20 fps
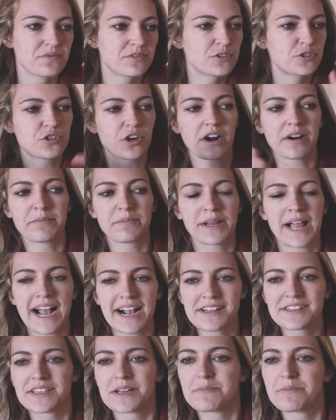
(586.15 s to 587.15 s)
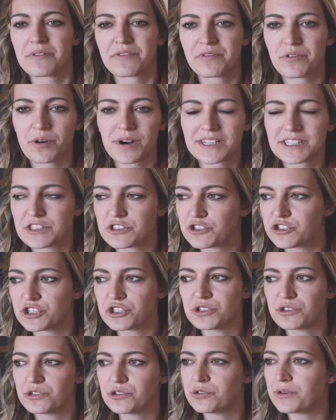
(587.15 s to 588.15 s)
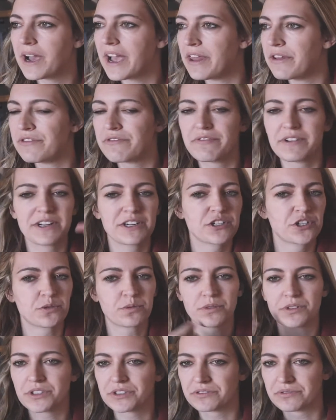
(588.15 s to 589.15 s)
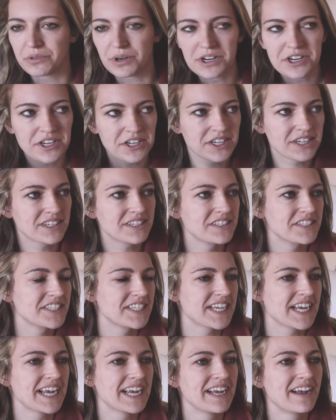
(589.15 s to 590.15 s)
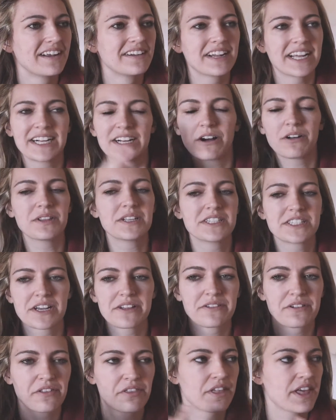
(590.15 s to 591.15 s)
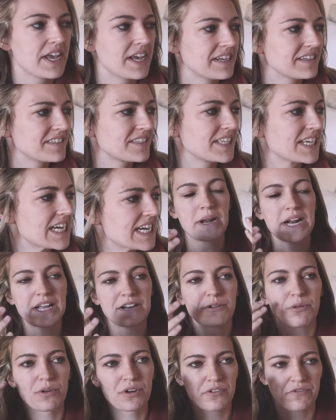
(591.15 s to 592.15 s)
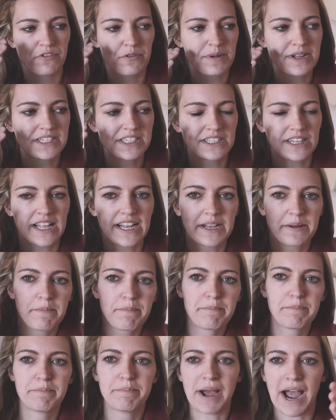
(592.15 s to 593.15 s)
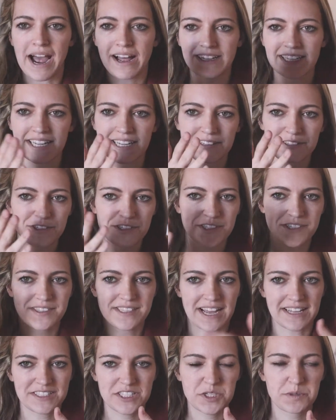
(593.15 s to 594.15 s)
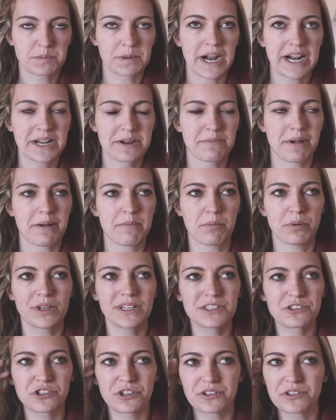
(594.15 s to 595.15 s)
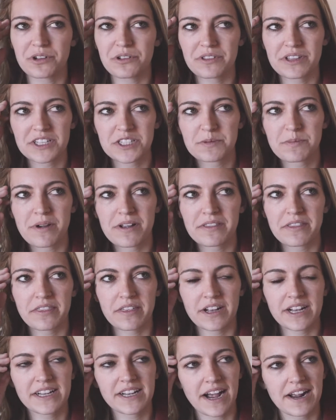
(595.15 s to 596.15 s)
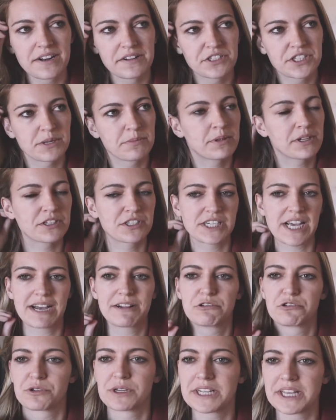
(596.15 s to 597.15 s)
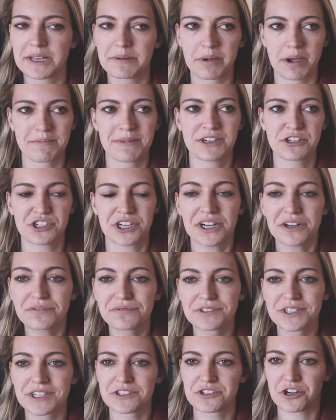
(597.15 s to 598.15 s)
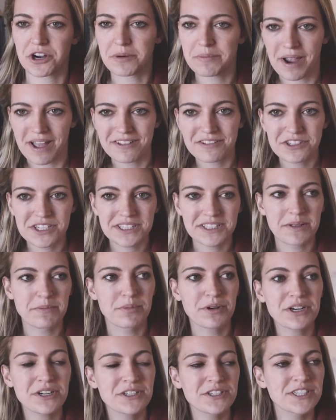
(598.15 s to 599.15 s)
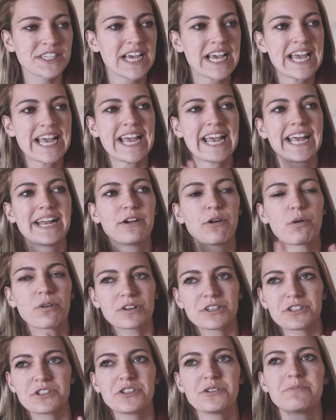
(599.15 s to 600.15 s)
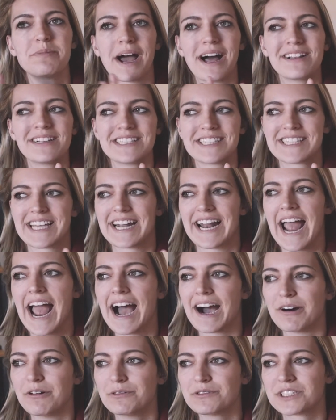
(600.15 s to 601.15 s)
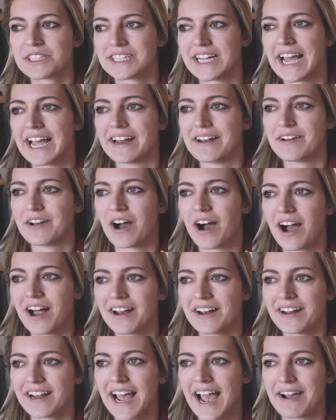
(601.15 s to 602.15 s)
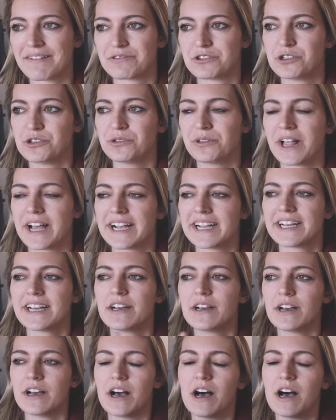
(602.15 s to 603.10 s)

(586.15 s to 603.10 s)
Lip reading: start Black Sun before it's due and finish World of Wonders and like all these other things. But in order for me to like balance that spread in my bullet journal this month, kind of similar to how Drinking by My Shelf does her balancing the books, in order to balance that out and not have to like